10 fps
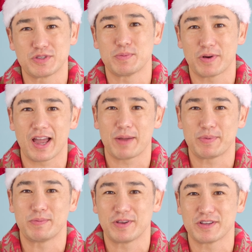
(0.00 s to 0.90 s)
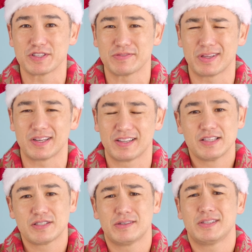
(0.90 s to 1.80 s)
super happy because of it.
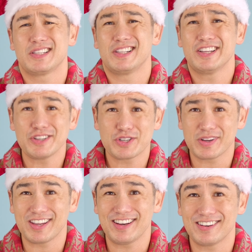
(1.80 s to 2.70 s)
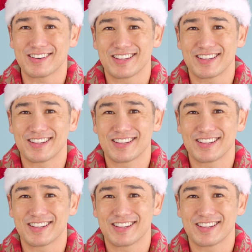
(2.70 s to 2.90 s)
So, as a little treat,